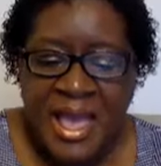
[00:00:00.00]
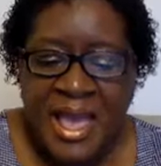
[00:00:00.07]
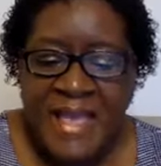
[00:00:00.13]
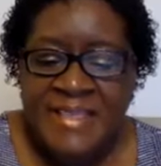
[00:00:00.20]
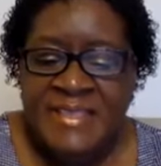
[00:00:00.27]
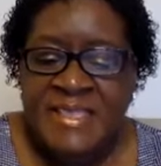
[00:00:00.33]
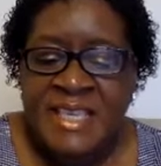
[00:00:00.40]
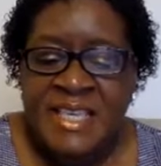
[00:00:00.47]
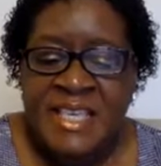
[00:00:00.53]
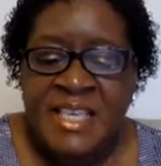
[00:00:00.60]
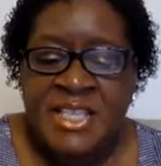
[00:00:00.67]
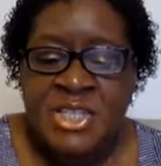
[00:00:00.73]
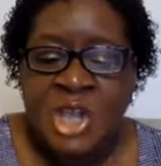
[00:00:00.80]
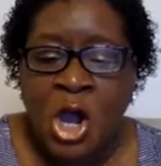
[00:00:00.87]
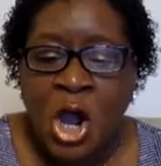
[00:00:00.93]
A
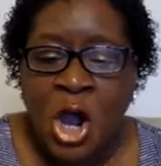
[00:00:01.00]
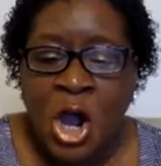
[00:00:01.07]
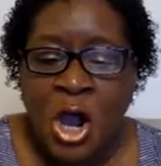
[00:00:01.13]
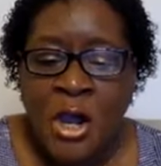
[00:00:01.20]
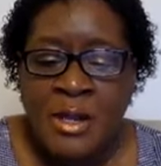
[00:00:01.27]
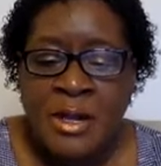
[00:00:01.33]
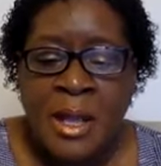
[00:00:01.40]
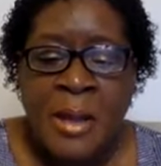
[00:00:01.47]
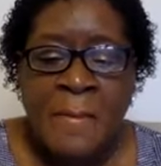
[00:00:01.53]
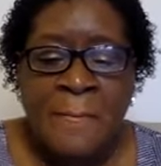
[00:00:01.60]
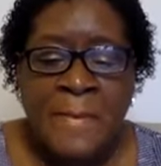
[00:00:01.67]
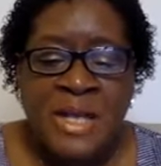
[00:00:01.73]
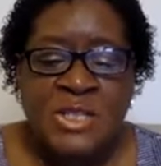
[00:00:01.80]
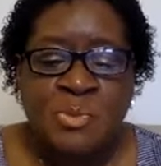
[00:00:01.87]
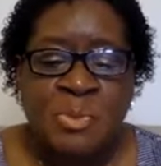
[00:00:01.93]
deacon's heart
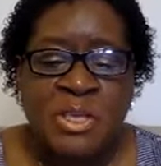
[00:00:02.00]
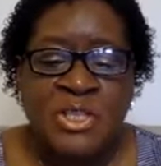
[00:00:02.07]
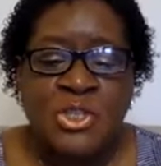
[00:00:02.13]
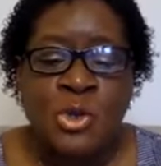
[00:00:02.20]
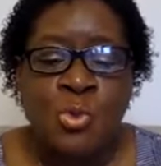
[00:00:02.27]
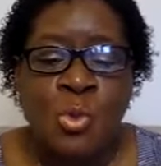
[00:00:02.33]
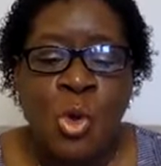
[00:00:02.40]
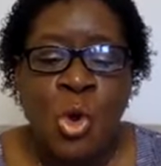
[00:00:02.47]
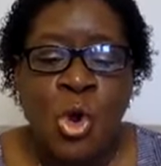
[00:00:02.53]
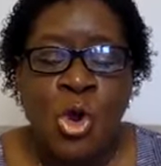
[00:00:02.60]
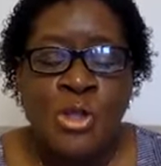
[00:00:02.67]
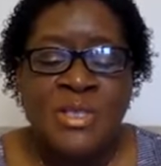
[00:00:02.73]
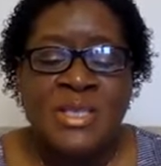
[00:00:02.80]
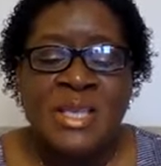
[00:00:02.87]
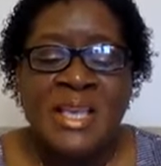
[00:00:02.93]
must be
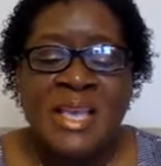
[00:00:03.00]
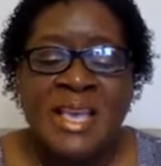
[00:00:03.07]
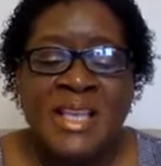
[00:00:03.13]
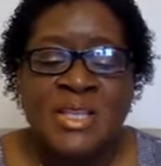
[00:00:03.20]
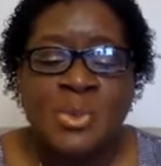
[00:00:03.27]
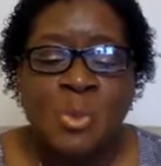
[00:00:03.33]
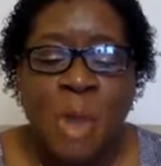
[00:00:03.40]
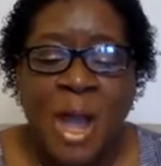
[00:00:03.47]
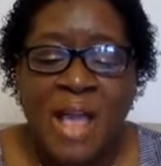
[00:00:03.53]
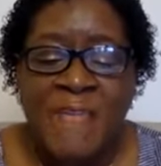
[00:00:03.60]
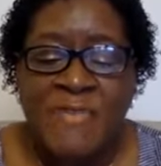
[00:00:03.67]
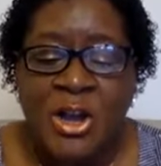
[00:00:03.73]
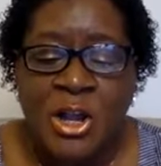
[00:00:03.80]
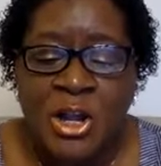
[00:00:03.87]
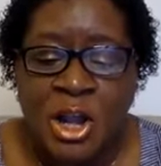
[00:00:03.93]
towards his
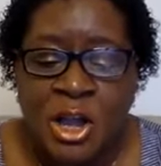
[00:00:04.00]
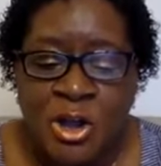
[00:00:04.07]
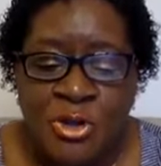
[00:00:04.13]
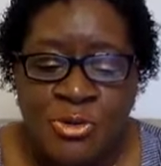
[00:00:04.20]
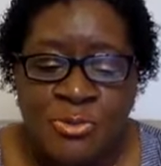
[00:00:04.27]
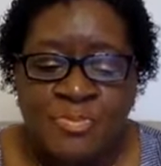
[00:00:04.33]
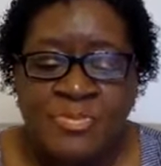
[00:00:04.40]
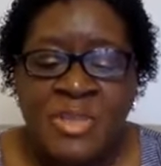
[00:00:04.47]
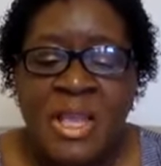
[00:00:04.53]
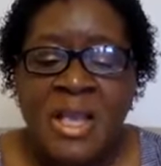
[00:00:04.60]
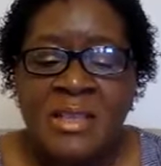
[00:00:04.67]
wife alone,